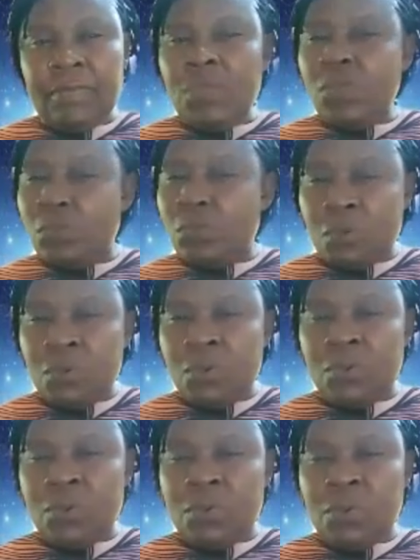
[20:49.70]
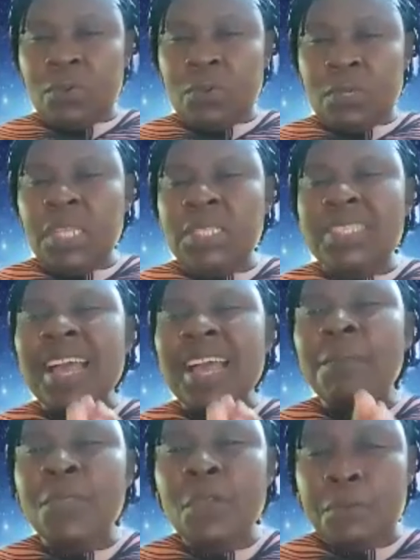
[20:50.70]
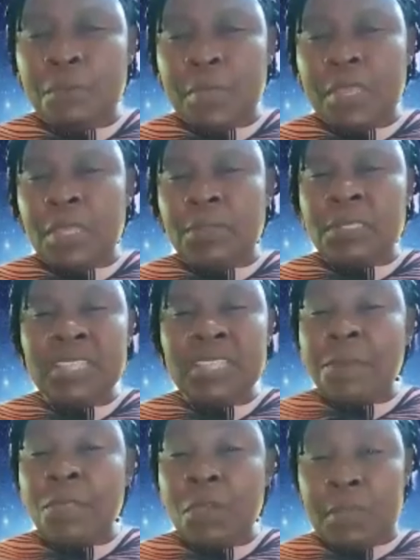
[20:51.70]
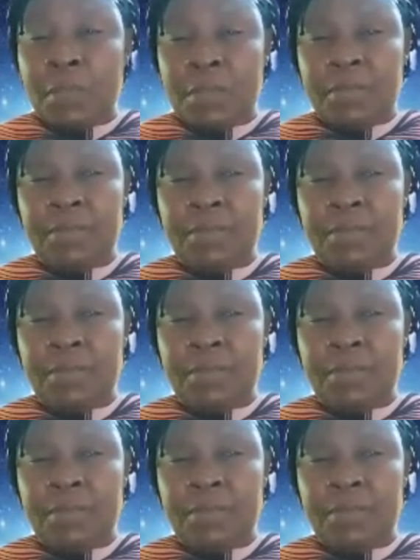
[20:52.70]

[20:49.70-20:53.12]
You know, it is abnormal.